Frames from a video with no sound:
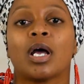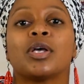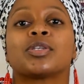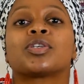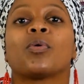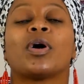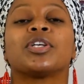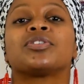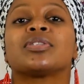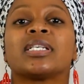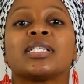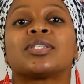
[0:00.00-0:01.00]
So what
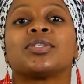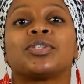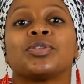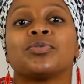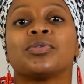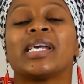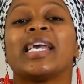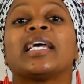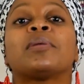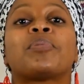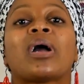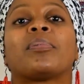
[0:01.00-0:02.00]
you need to do
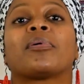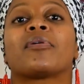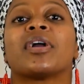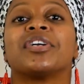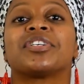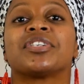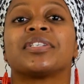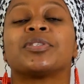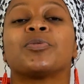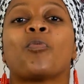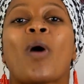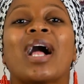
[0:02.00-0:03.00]
in
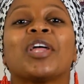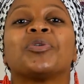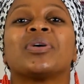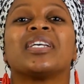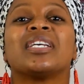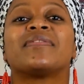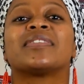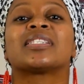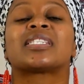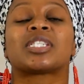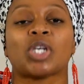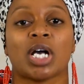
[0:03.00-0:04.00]
preparation while you're even
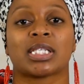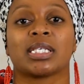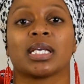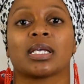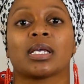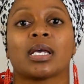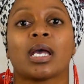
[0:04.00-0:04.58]
starting,